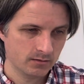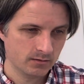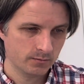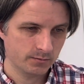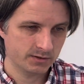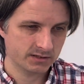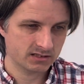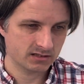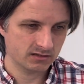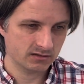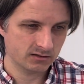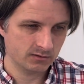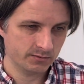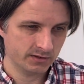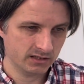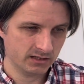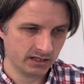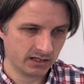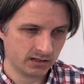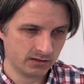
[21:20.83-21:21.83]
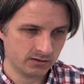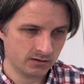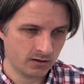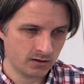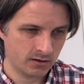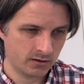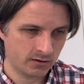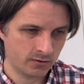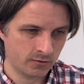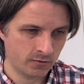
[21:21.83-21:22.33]
but it's a little bit like a
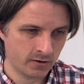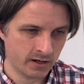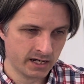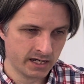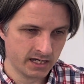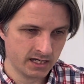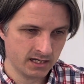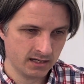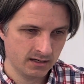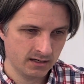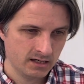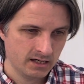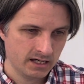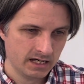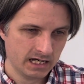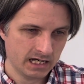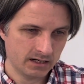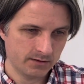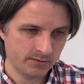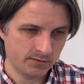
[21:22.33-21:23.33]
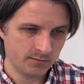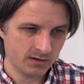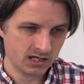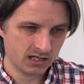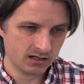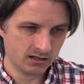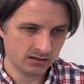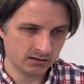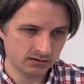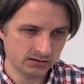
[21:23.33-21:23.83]
dark gray, and I'm gonna make
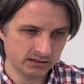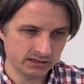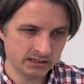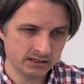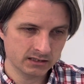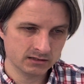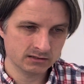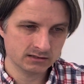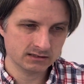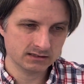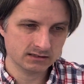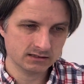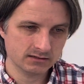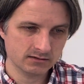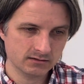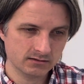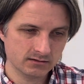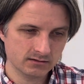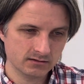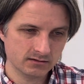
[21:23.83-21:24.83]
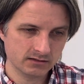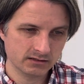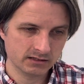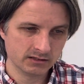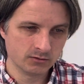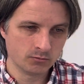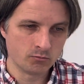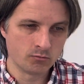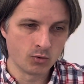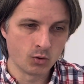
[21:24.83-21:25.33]
it a little
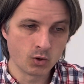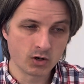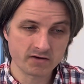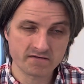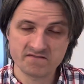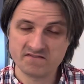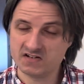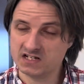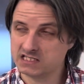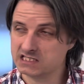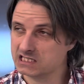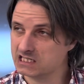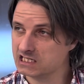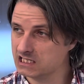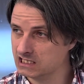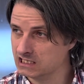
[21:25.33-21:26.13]
more fuzzy.